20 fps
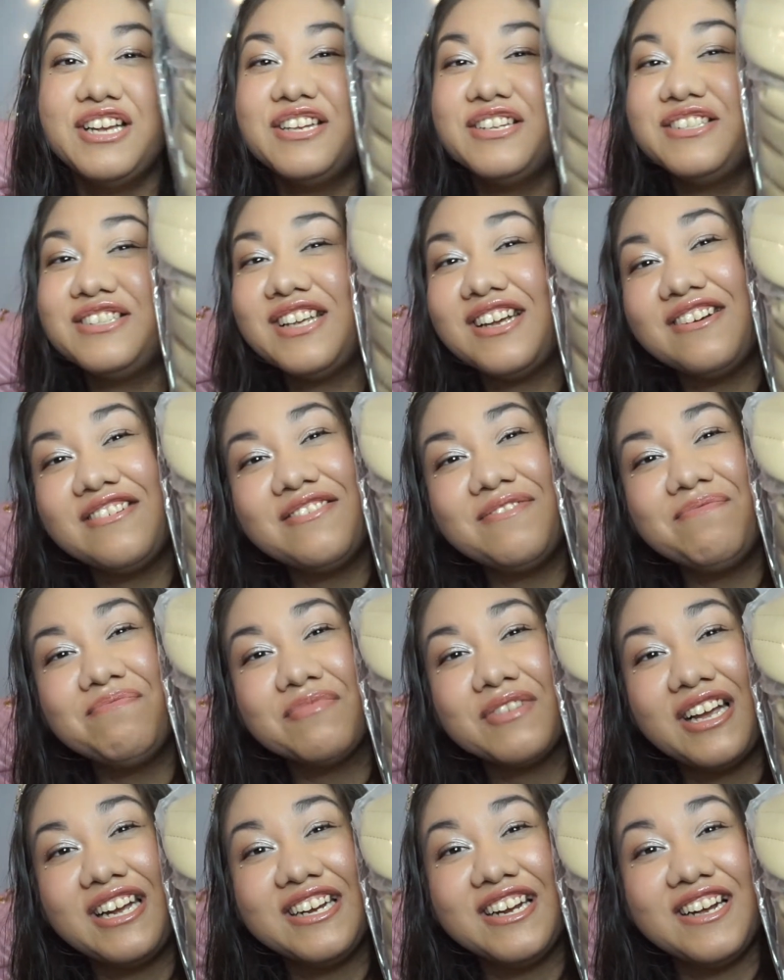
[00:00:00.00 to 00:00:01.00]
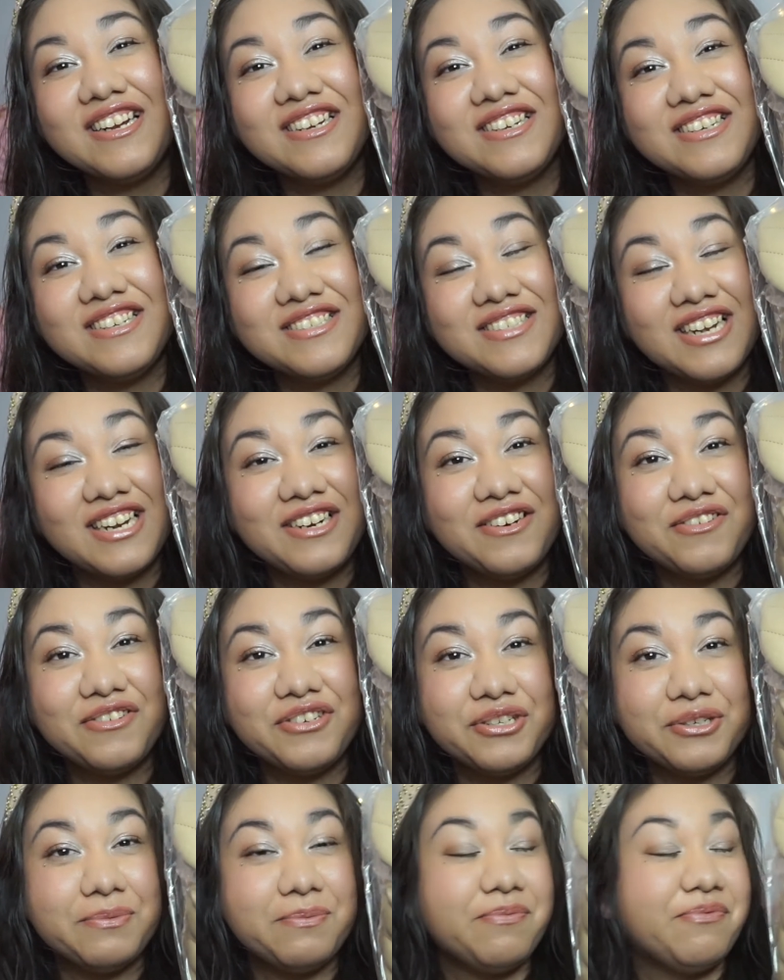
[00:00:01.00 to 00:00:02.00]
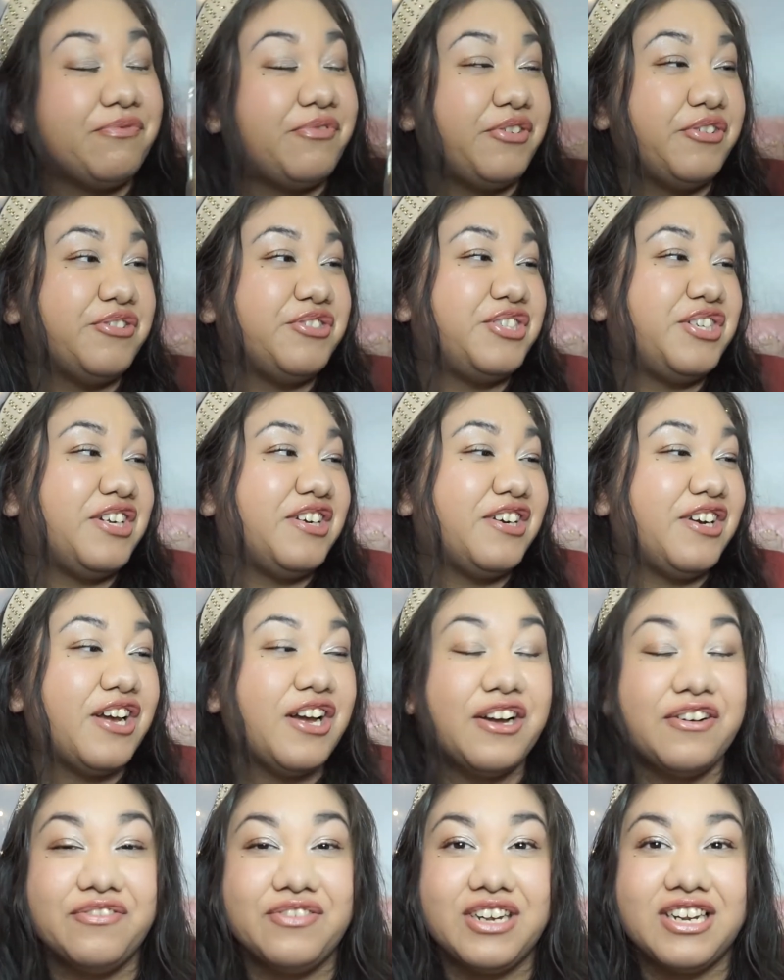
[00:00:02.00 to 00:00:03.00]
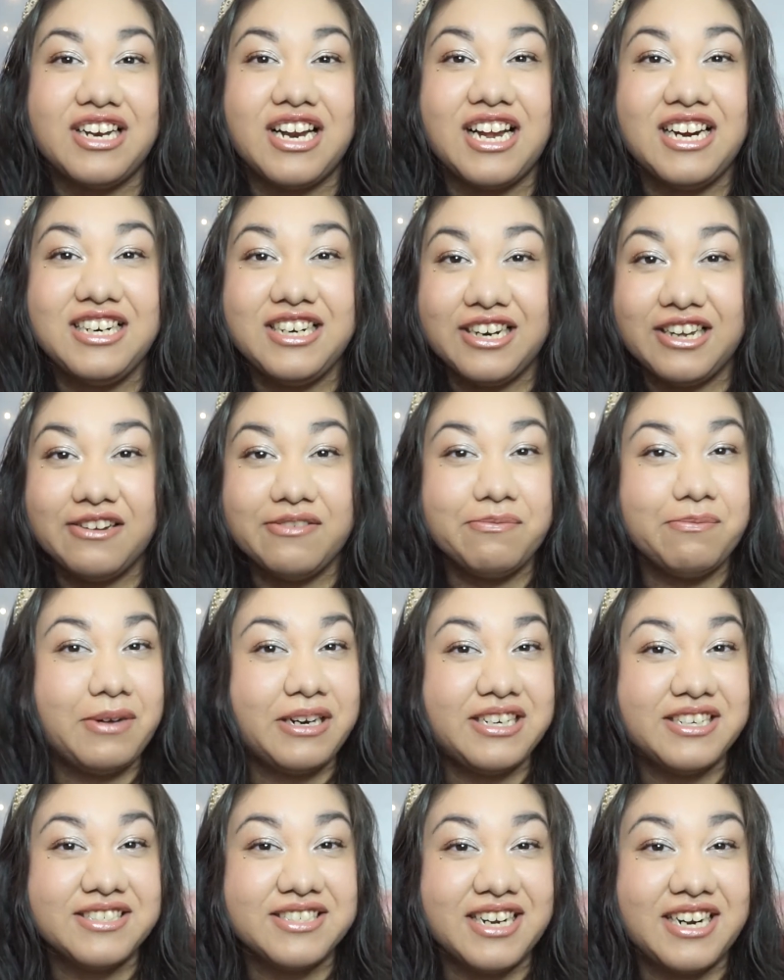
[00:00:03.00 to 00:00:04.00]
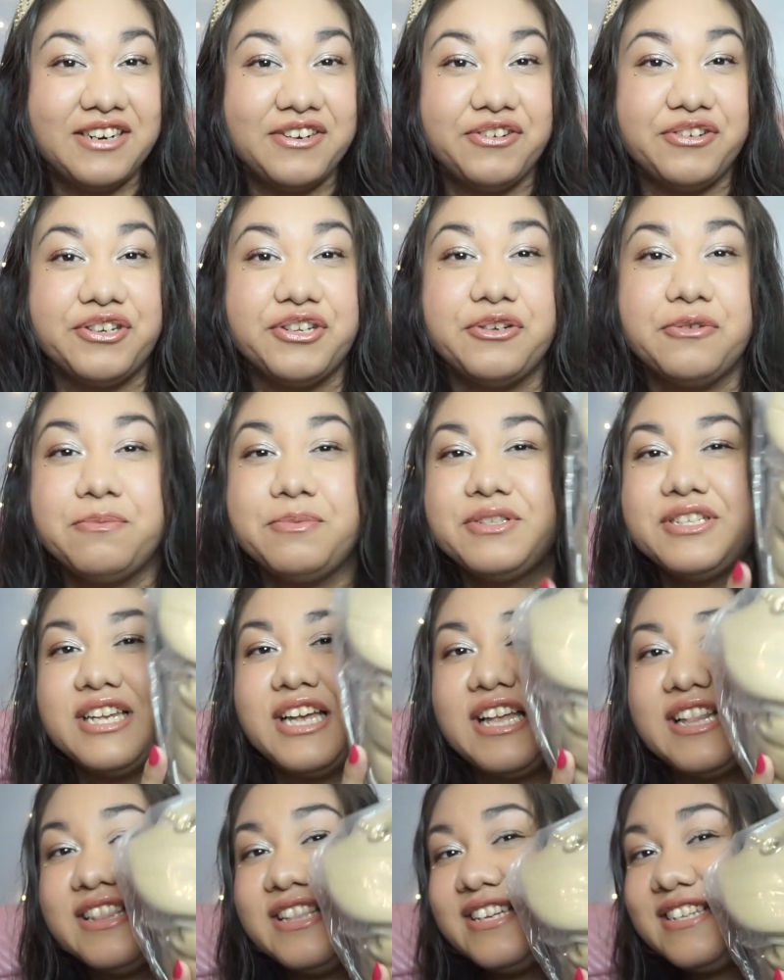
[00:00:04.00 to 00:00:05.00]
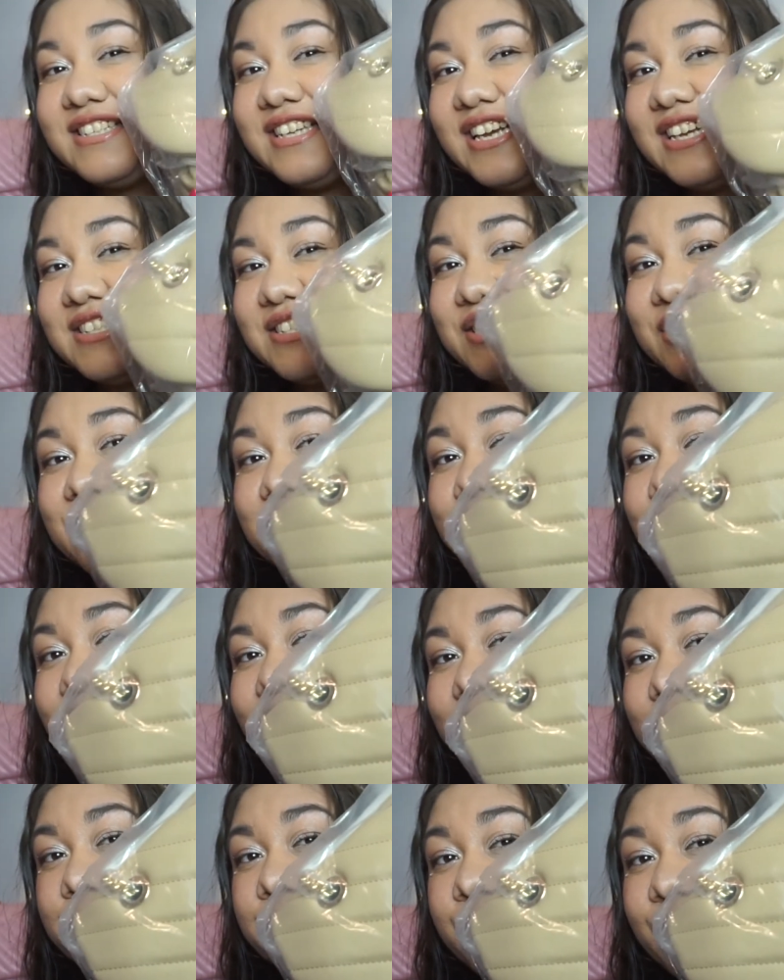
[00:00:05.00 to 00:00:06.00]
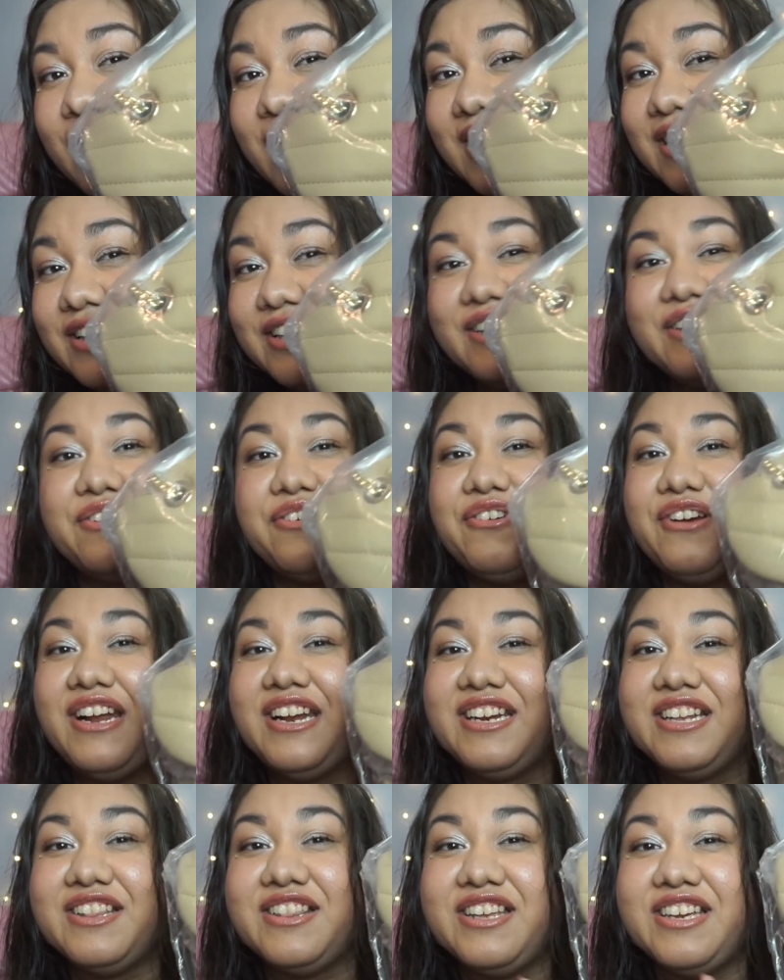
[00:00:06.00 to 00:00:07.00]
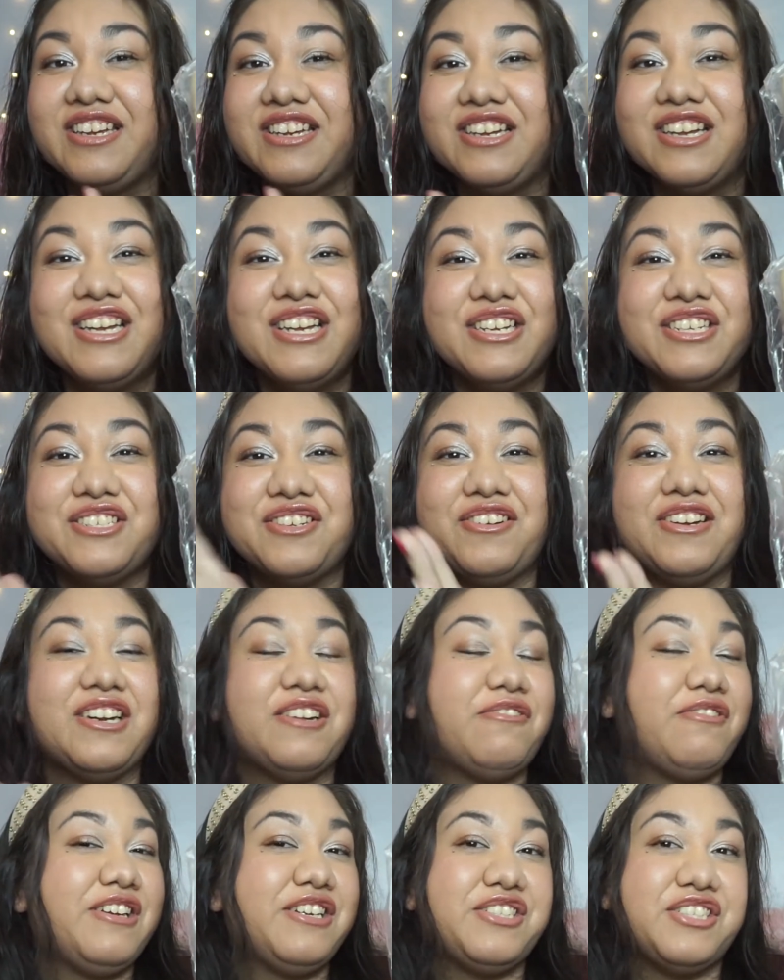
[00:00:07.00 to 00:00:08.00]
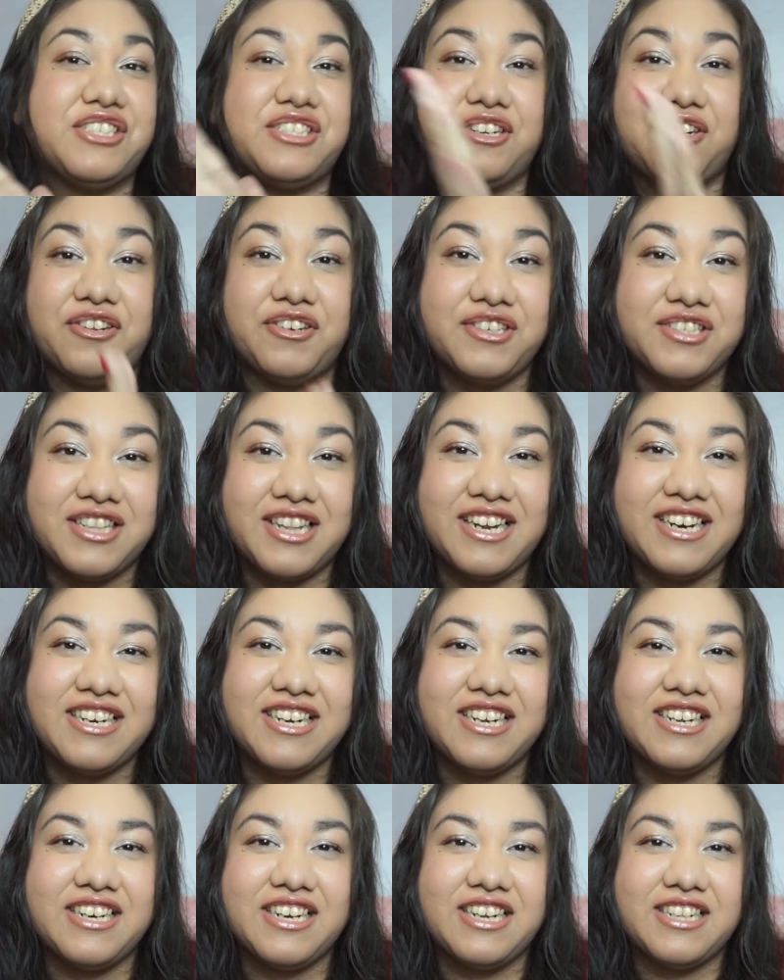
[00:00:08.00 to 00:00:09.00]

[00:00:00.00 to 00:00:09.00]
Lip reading: So I got a designer dupe version of it. I love my designer dupes. This has no like branding or anything, so it only just looks like it.